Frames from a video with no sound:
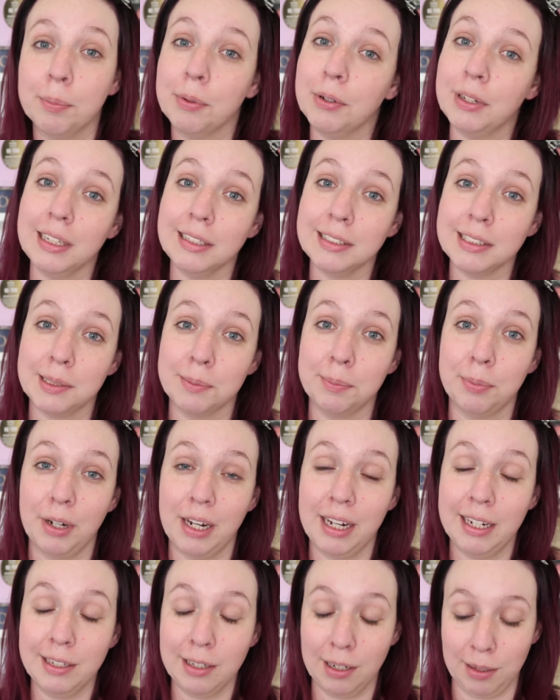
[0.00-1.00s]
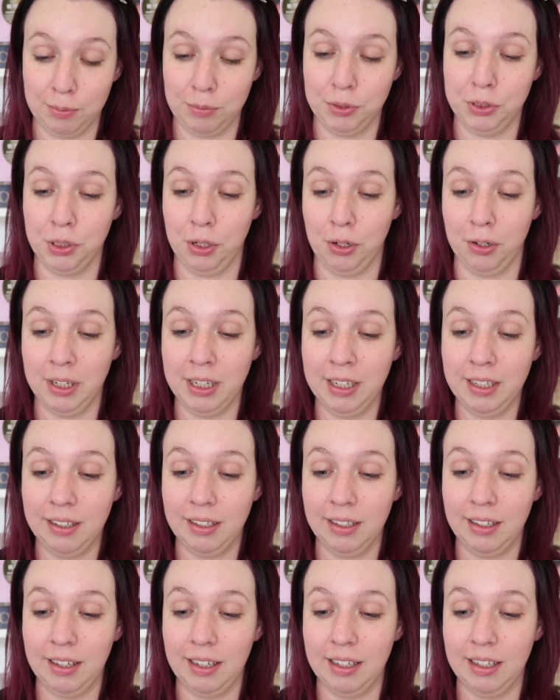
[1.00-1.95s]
to pronounce the brand, I'm sorry.